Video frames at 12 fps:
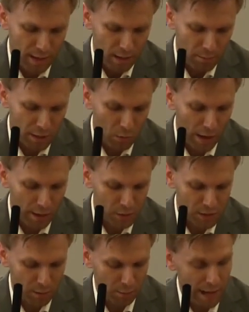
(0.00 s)
Meanwhile,
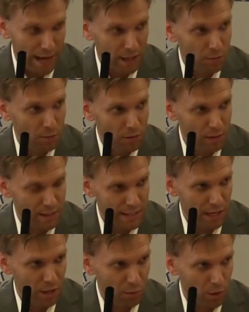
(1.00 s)
some black communities
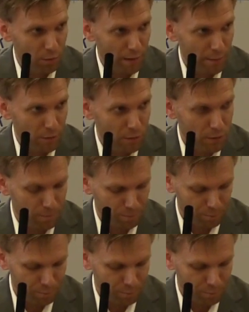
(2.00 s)
had their own papers.